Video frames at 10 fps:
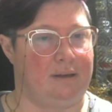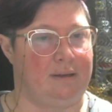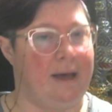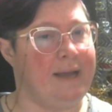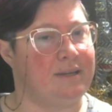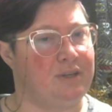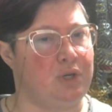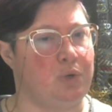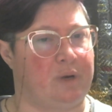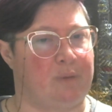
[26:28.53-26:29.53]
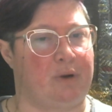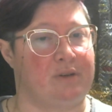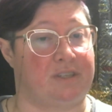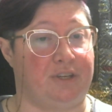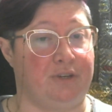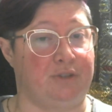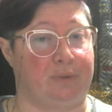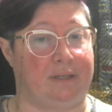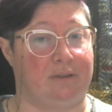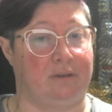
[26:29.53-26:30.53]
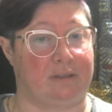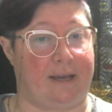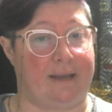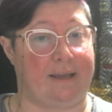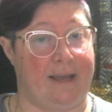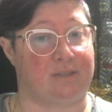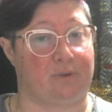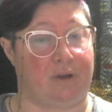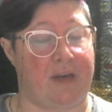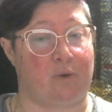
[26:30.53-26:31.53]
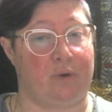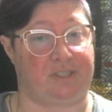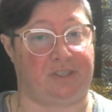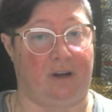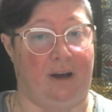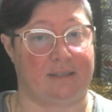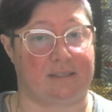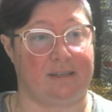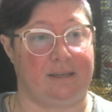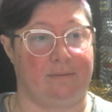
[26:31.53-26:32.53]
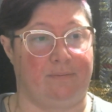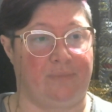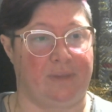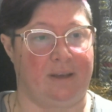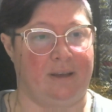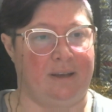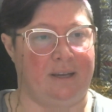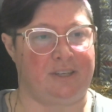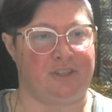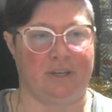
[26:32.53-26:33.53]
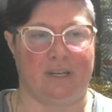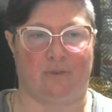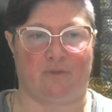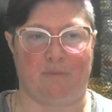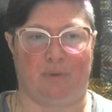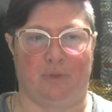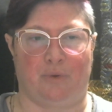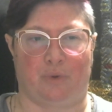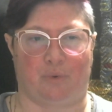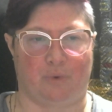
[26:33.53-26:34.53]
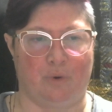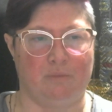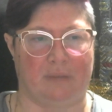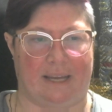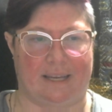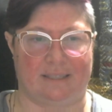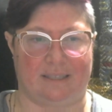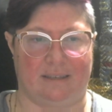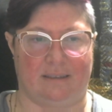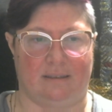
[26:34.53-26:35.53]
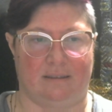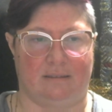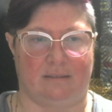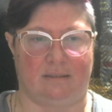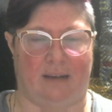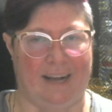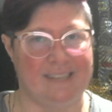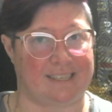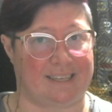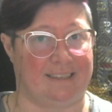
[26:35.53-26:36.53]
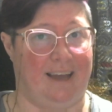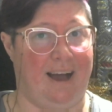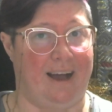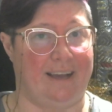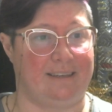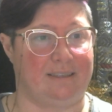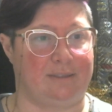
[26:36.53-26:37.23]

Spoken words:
Laia knew what a person usually looked like answering that question honestly. It shouldn't have rippled through the room like it did. Isaac had lied.